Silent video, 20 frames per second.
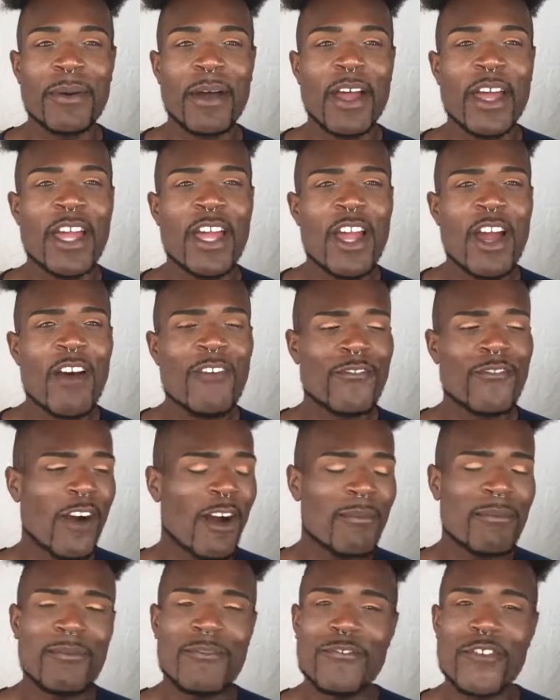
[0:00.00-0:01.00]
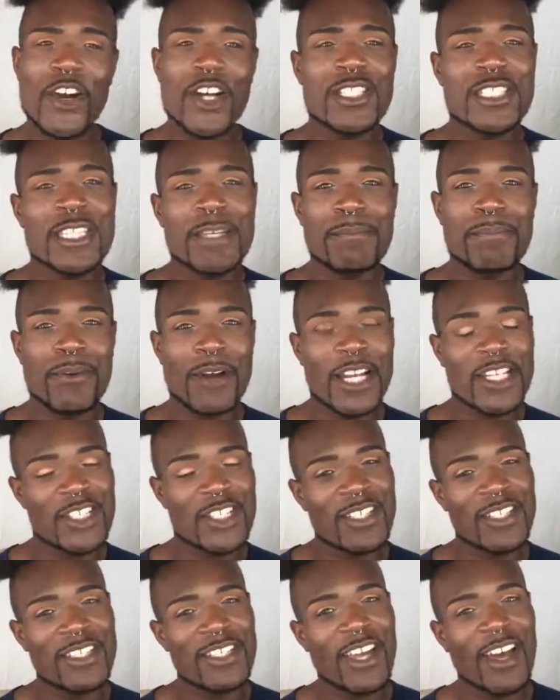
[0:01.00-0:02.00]
But from first
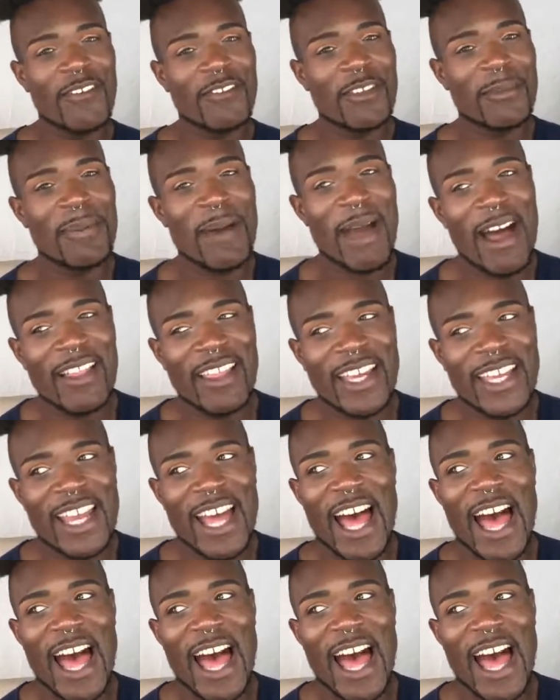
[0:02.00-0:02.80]
impressions of the palette,